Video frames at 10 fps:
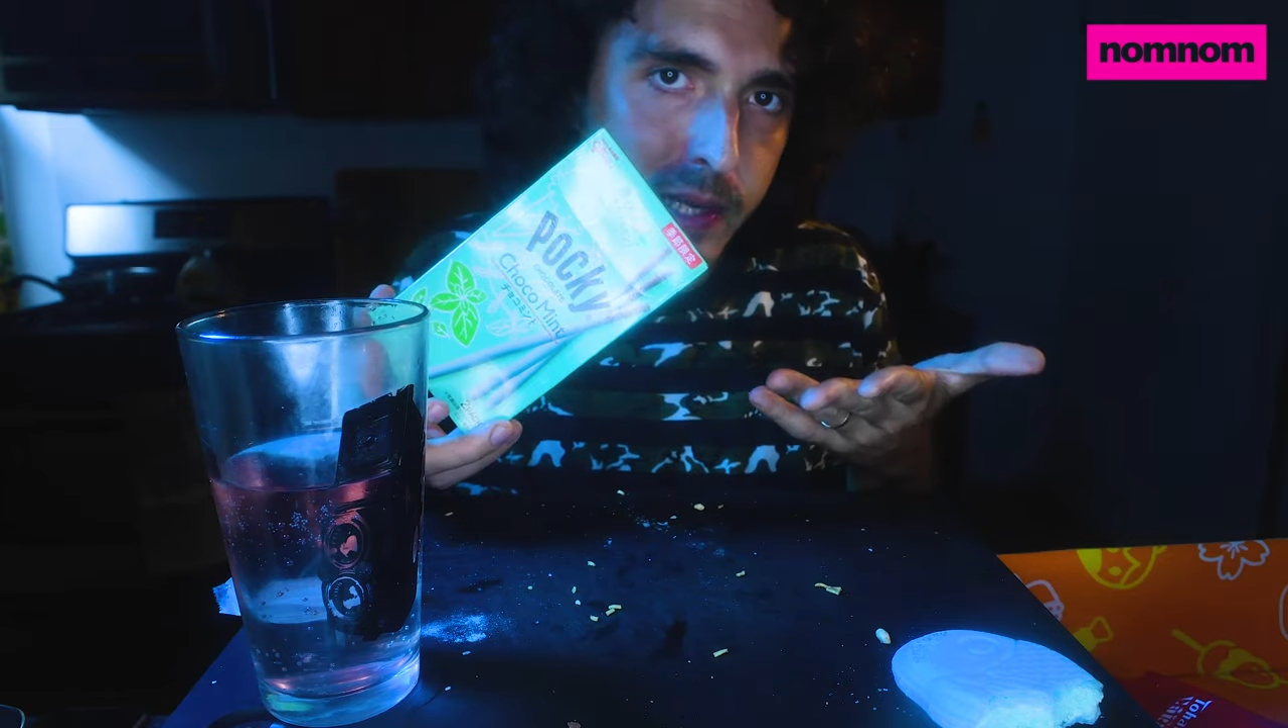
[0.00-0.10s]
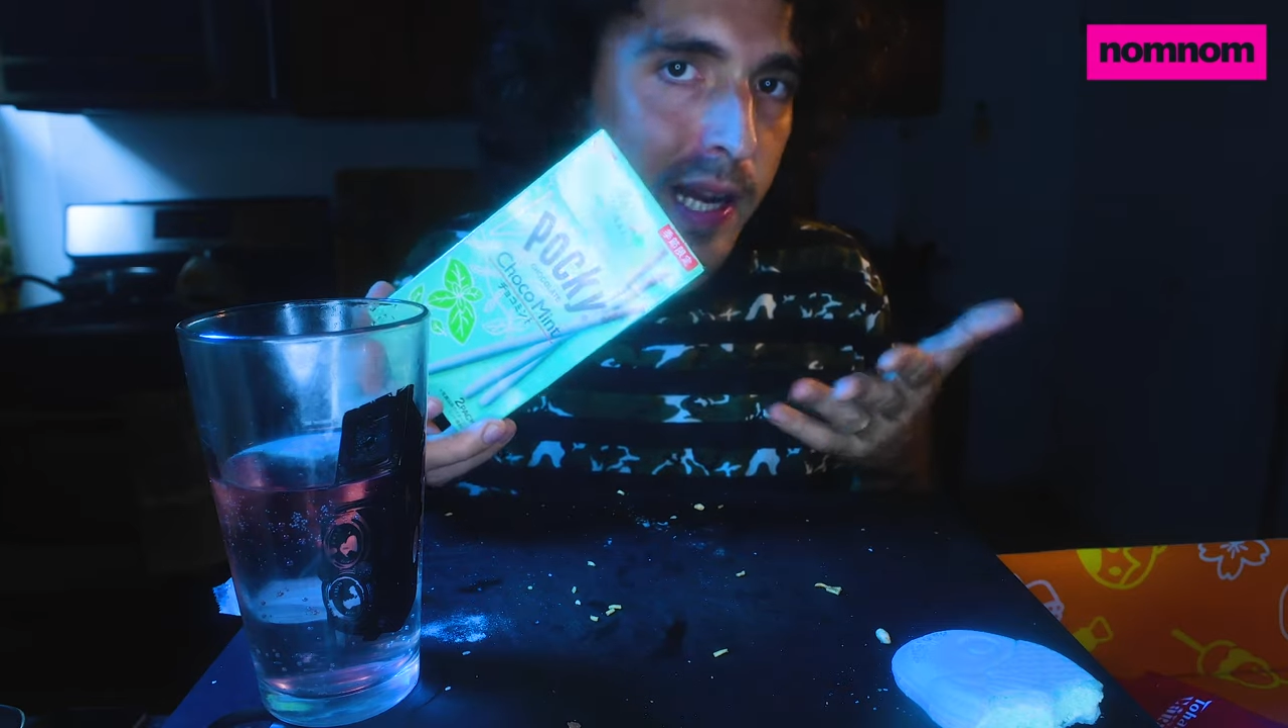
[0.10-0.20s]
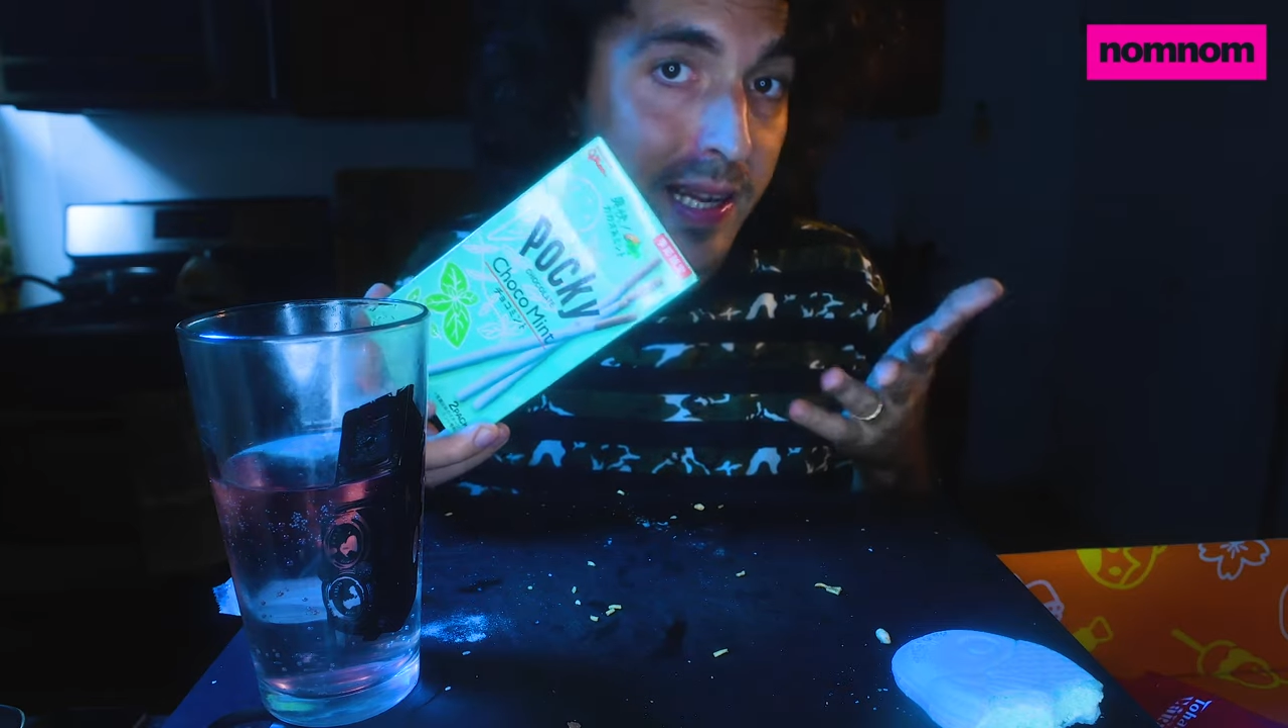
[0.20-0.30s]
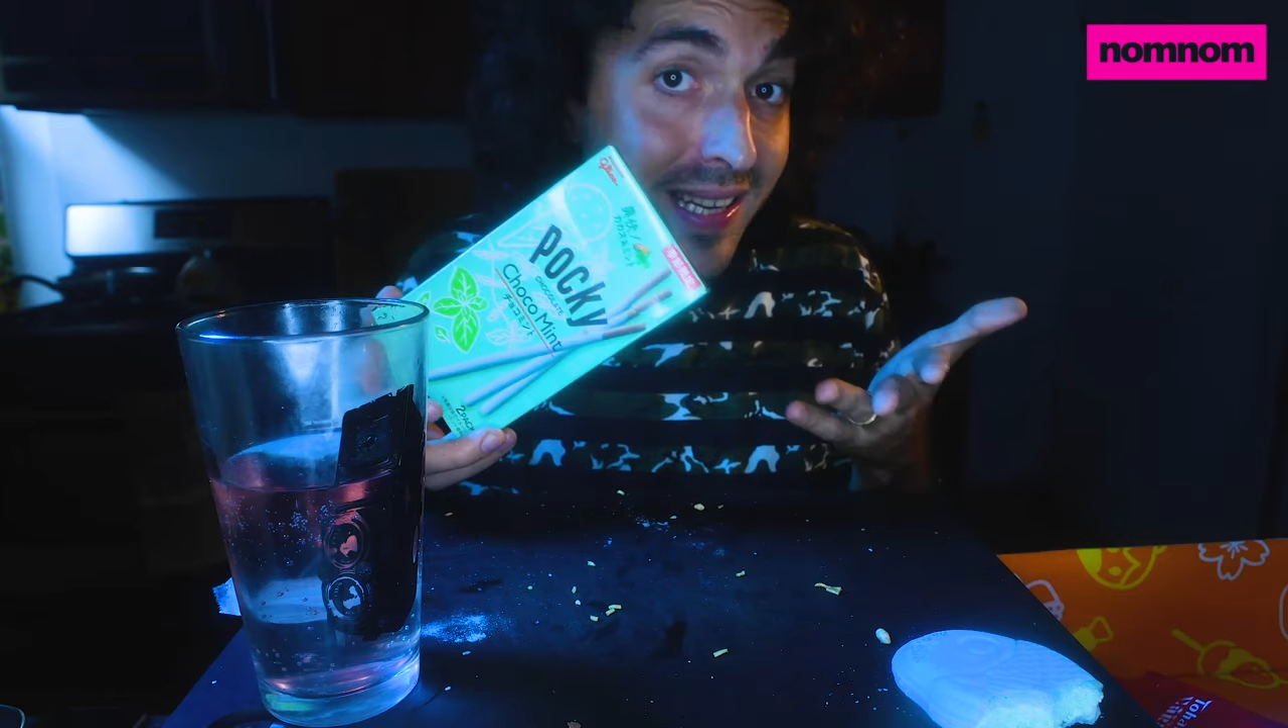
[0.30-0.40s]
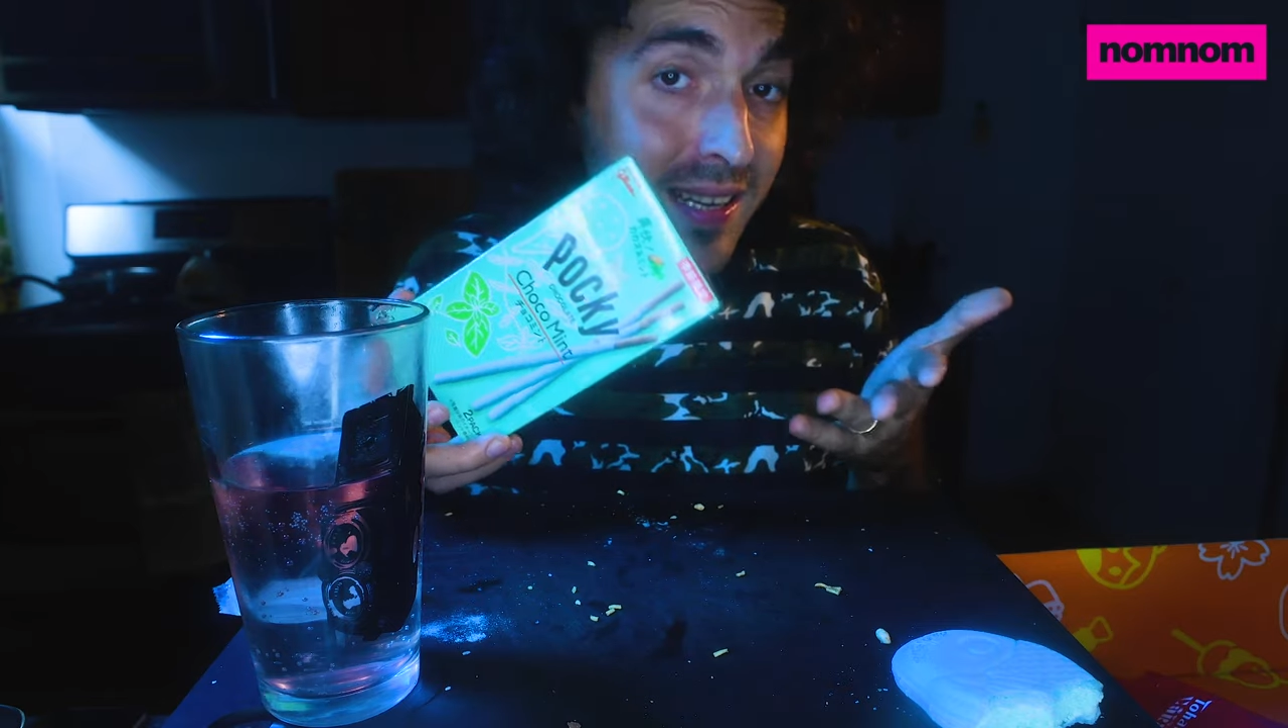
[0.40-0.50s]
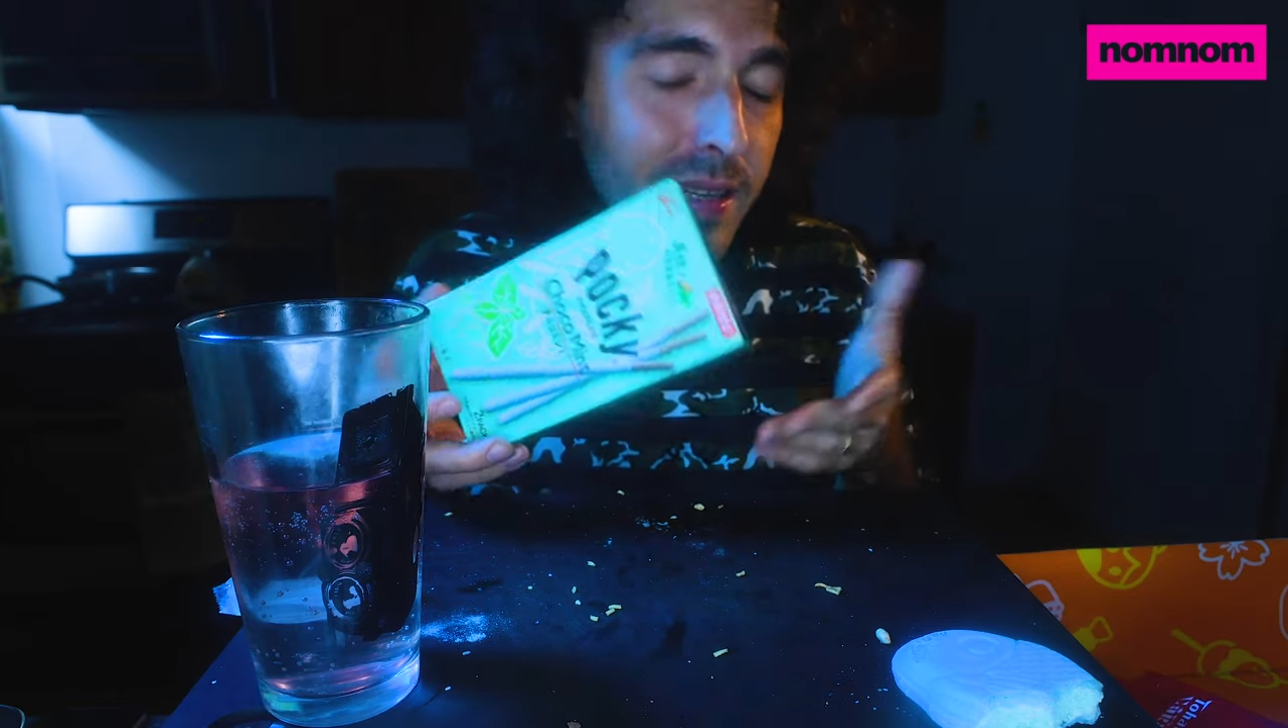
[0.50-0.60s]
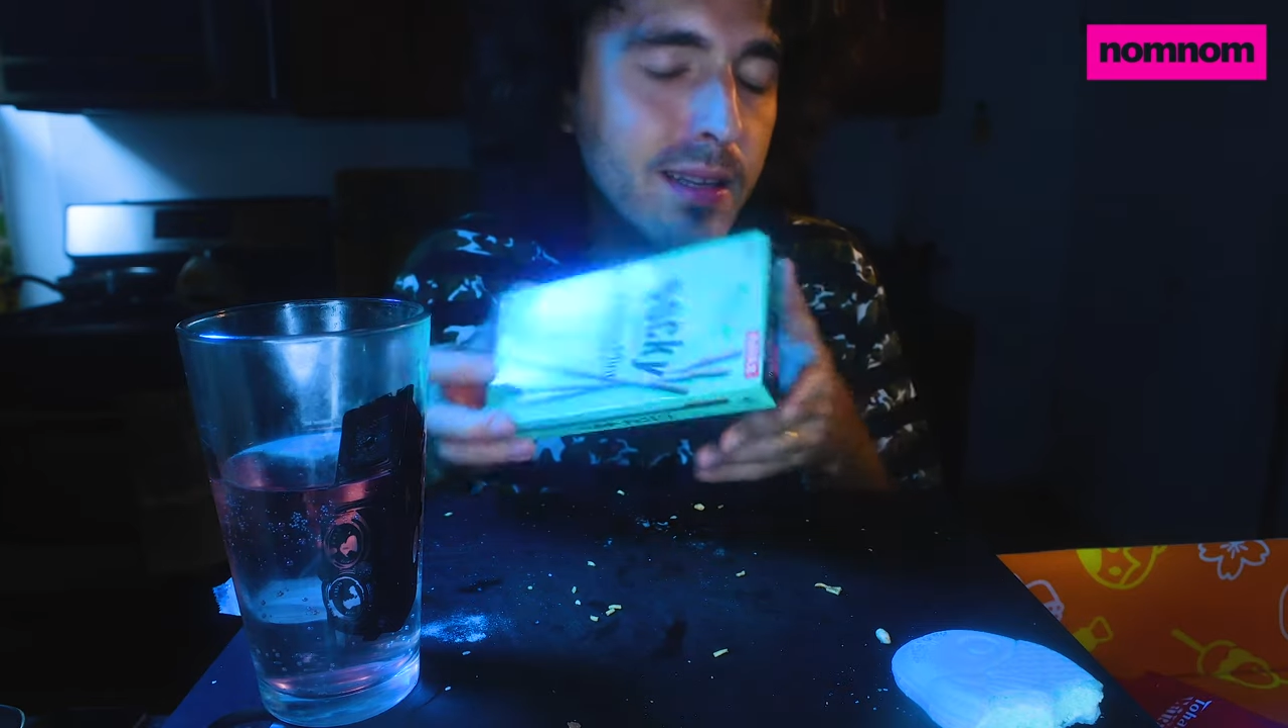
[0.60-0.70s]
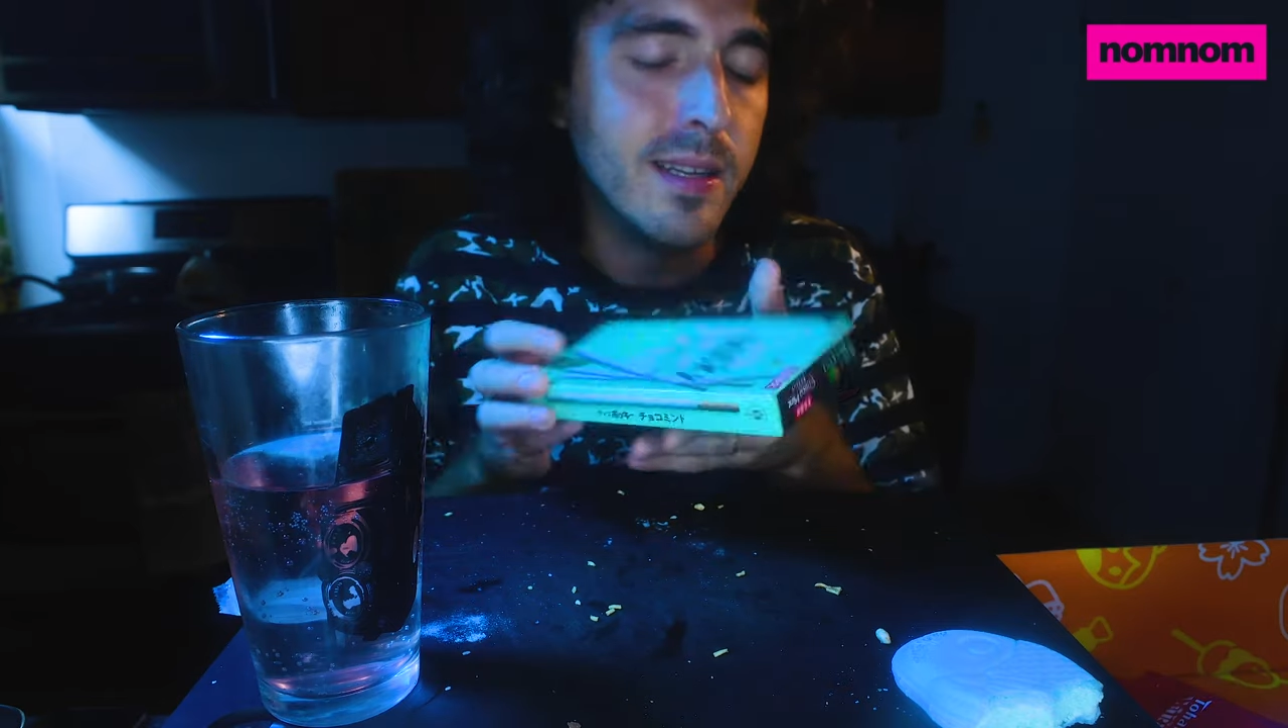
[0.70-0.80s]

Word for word: can't get